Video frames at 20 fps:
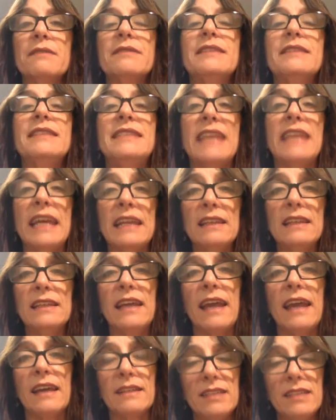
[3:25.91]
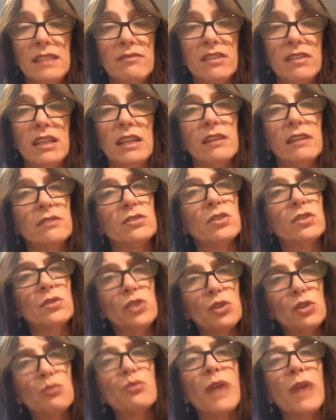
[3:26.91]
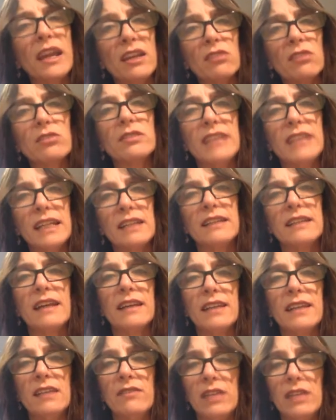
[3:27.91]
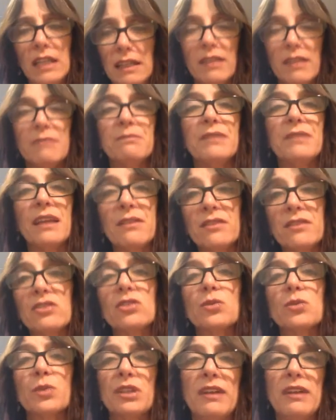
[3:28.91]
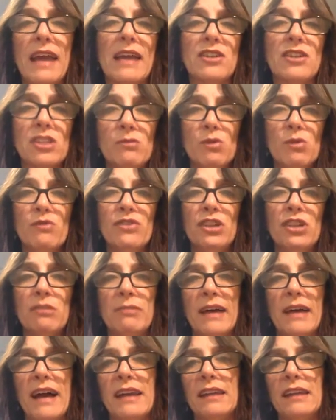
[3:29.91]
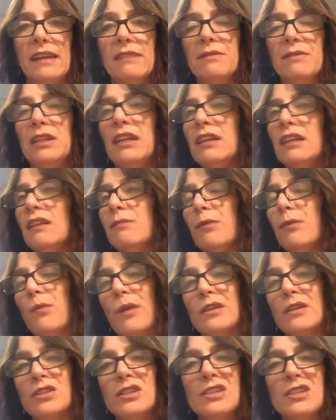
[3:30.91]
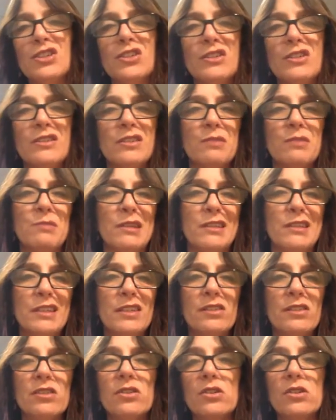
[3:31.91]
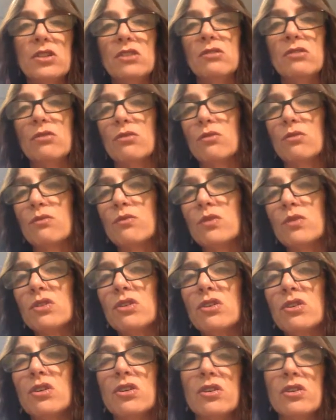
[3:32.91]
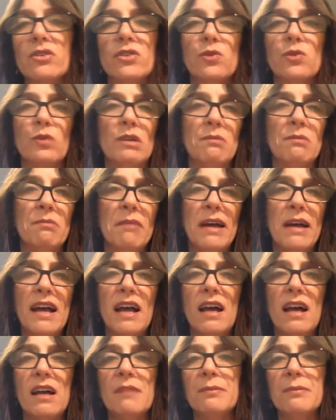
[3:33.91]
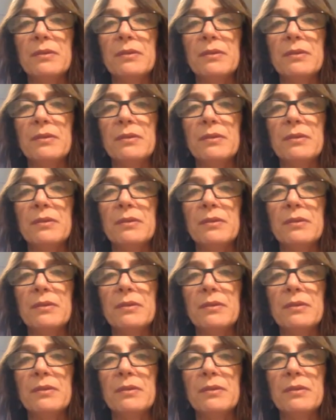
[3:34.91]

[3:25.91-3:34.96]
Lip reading: daily activity. So your regular daily activity. Now, this is where you're actually moving your body. You get up and wash dishes, make dinner, you go to work, sweep, mop,